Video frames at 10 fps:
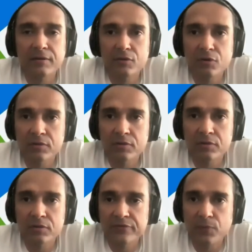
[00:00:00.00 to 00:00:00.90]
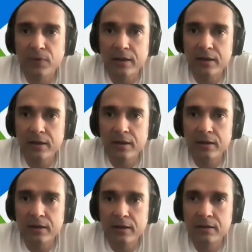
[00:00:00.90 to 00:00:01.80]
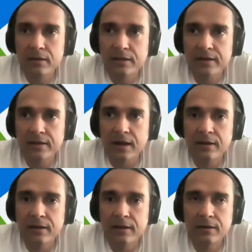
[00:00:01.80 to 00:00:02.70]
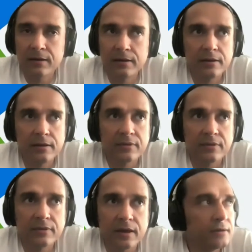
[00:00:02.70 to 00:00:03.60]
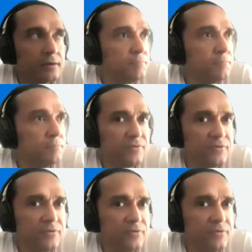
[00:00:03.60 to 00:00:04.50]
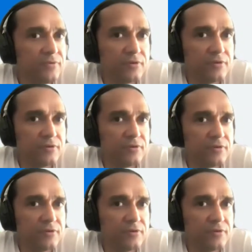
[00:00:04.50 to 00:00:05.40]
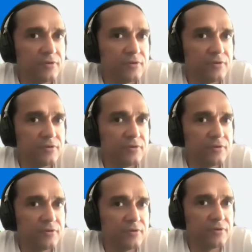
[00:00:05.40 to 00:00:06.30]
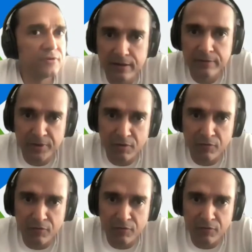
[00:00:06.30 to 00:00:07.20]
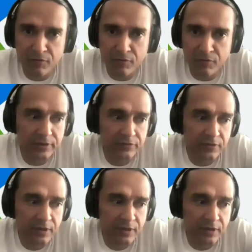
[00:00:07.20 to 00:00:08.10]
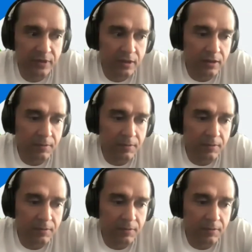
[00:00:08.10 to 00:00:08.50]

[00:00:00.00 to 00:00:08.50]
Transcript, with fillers: uh, you know, there is one that I heard, uh, I think uh, probably six months back, but I heard it very late. It, it has been